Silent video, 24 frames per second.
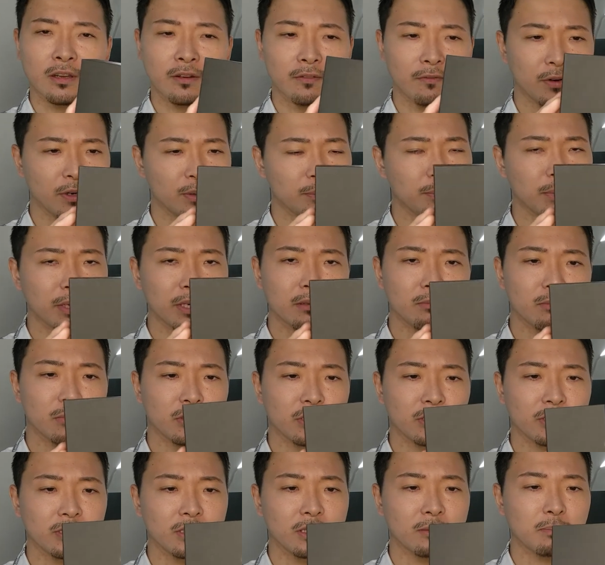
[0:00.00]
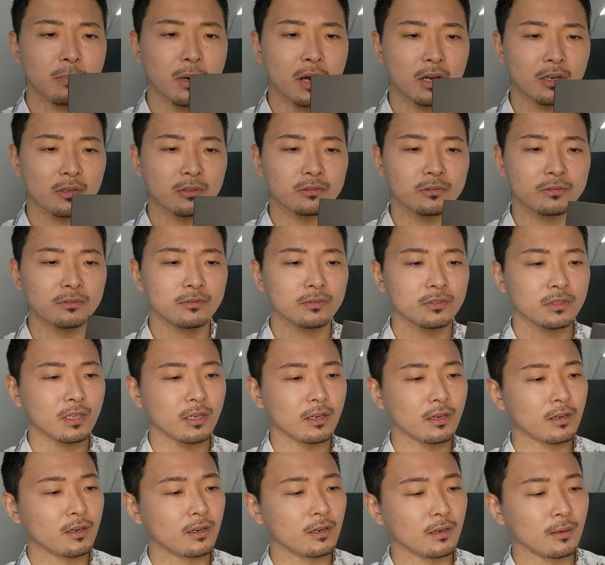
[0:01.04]
very minimalistic bottle.
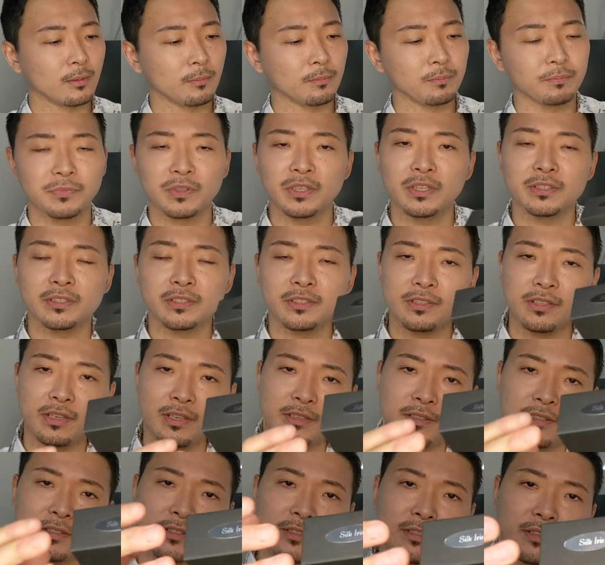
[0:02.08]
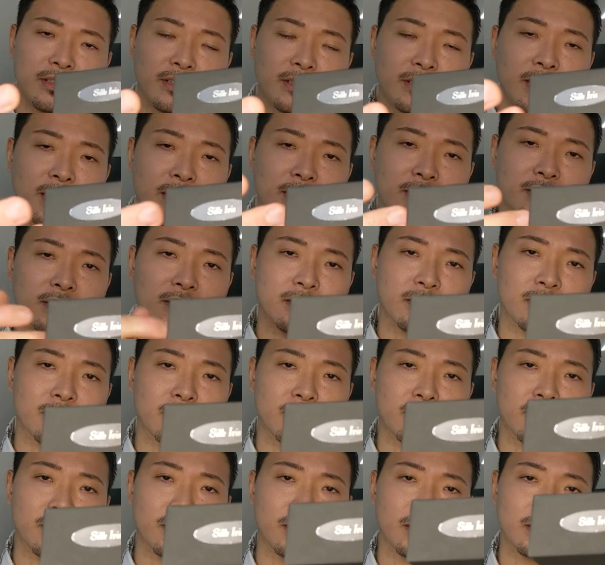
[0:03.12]
It says it has a
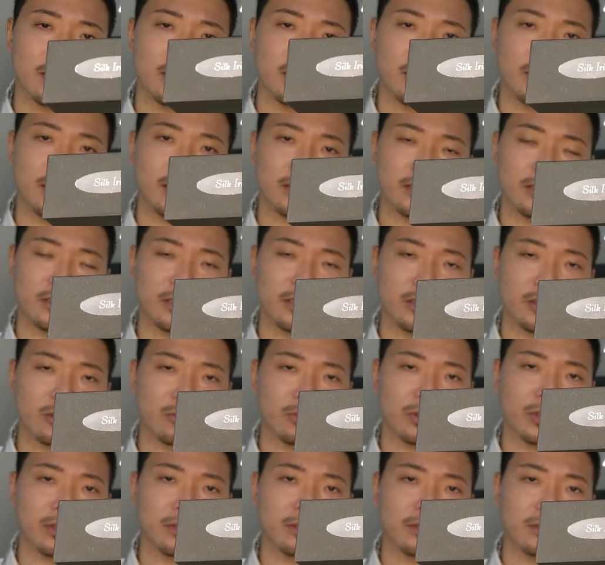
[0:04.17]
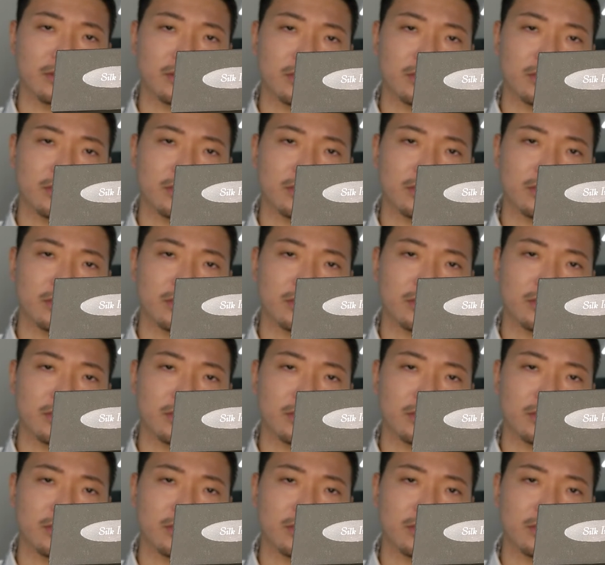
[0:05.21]
sticker written